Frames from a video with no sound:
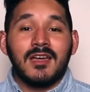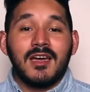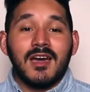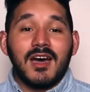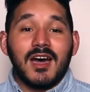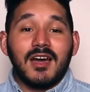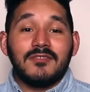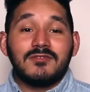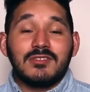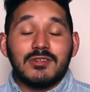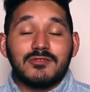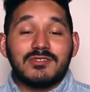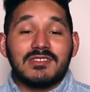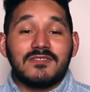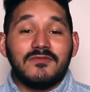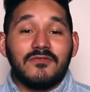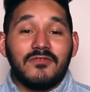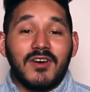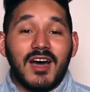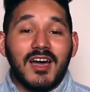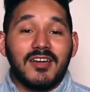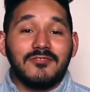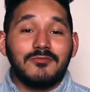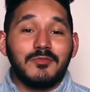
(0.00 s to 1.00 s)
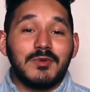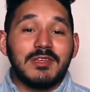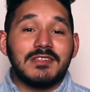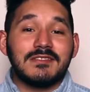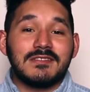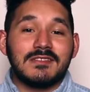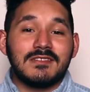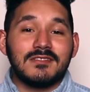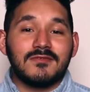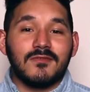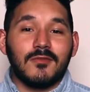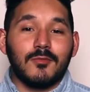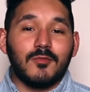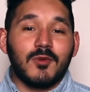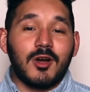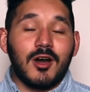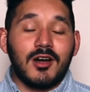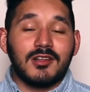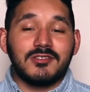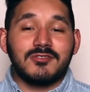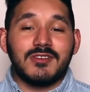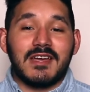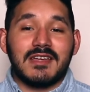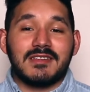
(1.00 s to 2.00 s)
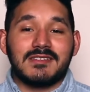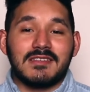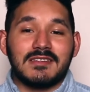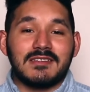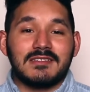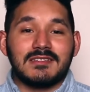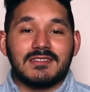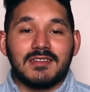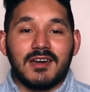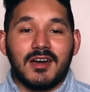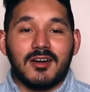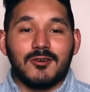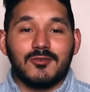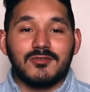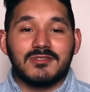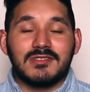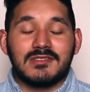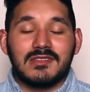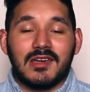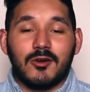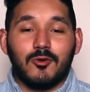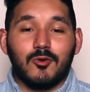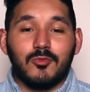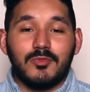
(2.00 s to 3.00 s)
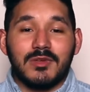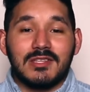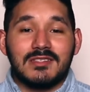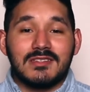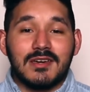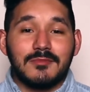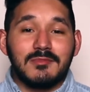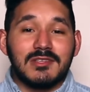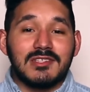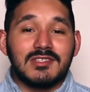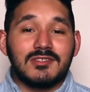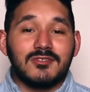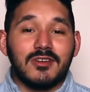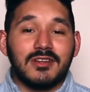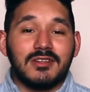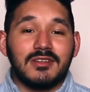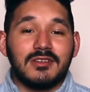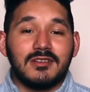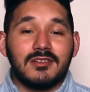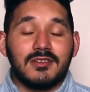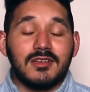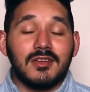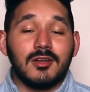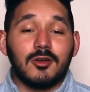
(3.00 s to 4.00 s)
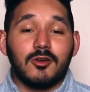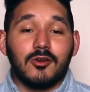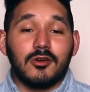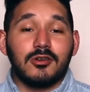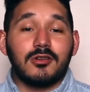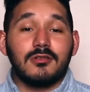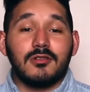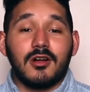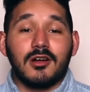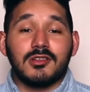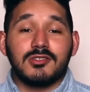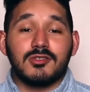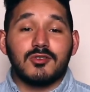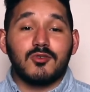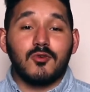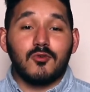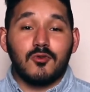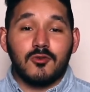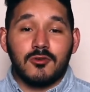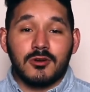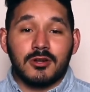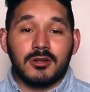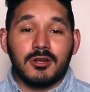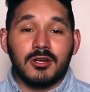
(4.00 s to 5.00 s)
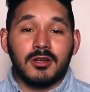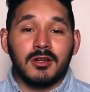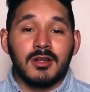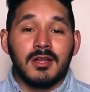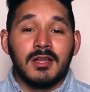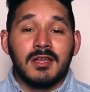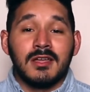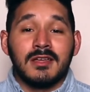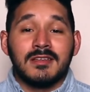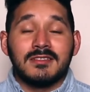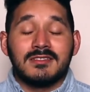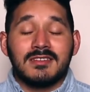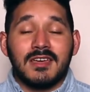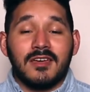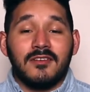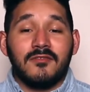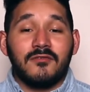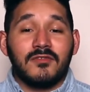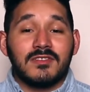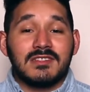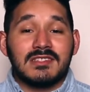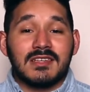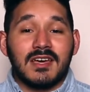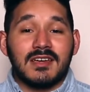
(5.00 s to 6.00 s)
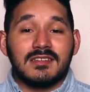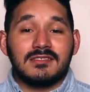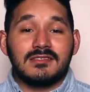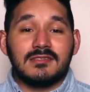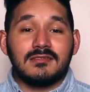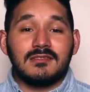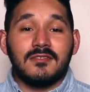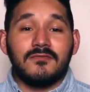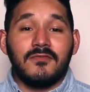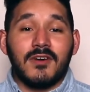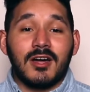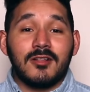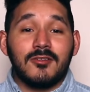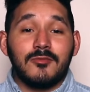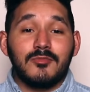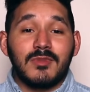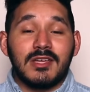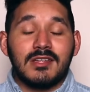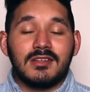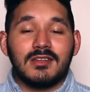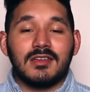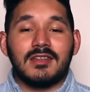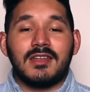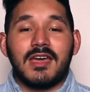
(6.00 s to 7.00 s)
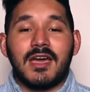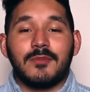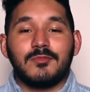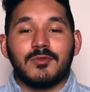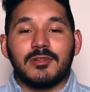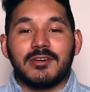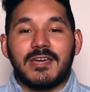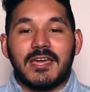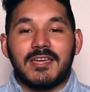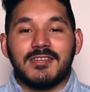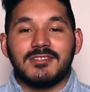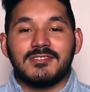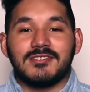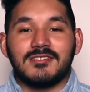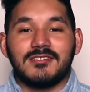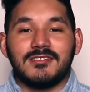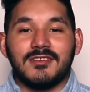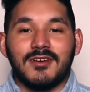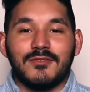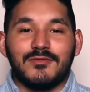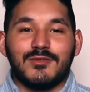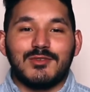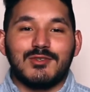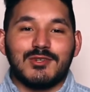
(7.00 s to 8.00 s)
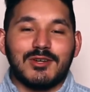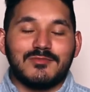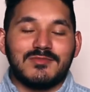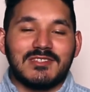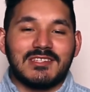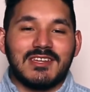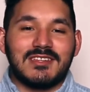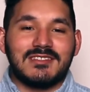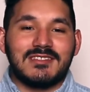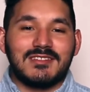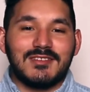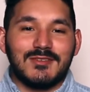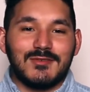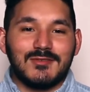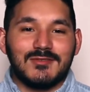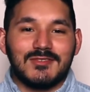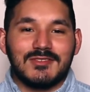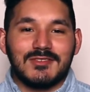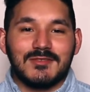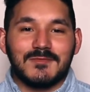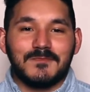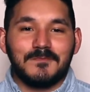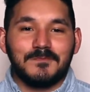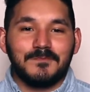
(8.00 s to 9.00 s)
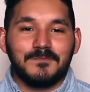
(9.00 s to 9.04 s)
I've chosen 5 pieces from contrasting styles that will be demonstrated in chronological order to emphasize the development and application of the drum set's use.